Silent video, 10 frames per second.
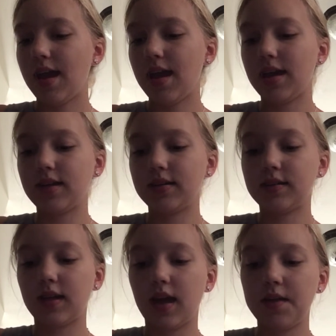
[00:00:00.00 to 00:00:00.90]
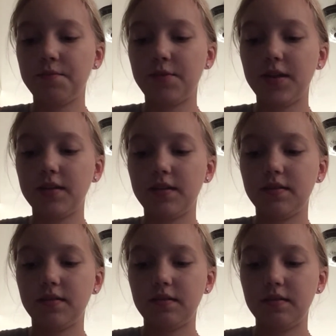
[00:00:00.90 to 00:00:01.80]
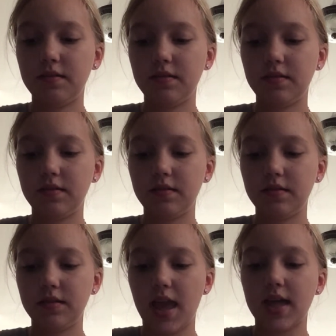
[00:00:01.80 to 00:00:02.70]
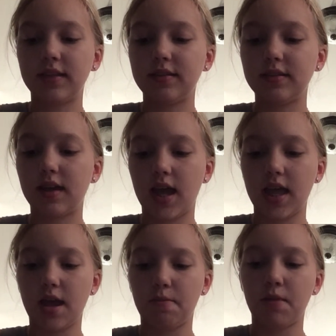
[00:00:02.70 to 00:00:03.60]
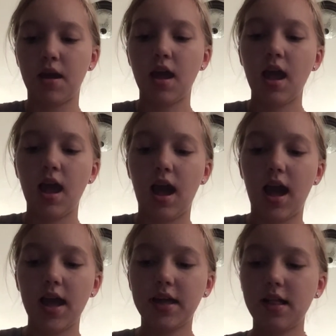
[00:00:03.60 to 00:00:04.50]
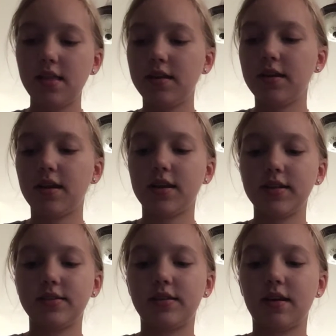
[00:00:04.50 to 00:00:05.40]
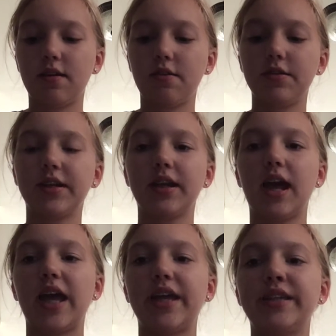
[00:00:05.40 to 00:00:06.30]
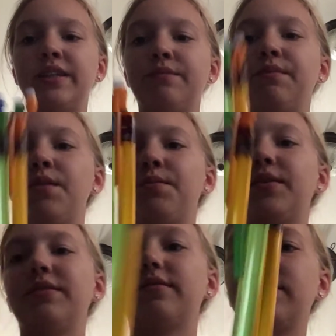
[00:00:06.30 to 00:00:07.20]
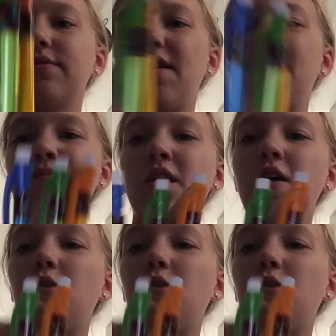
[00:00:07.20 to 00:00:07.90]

and I'm weird. Yes, I am. I colorized, organized my pencils from